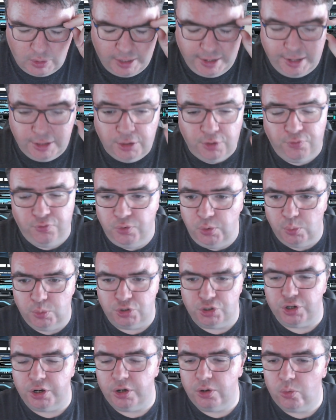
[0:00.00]
in the
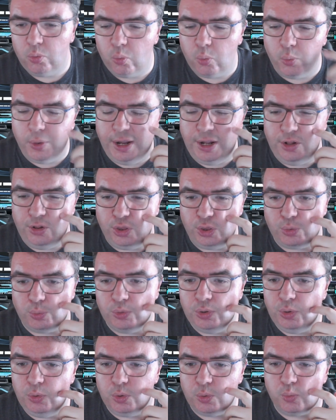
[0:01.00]
future, read
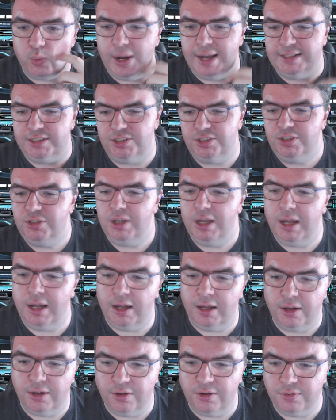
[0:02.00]
through the rest
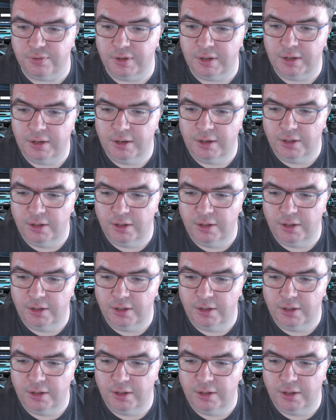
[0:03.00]
of